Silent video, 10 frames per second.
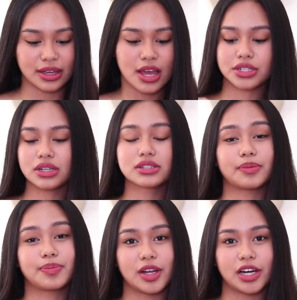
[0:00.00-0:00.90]
Parang siyang
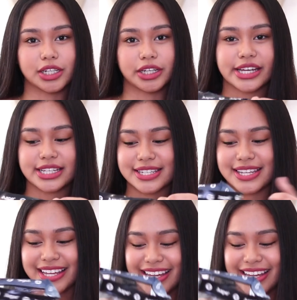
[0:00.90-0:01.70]
Ziploc, guys.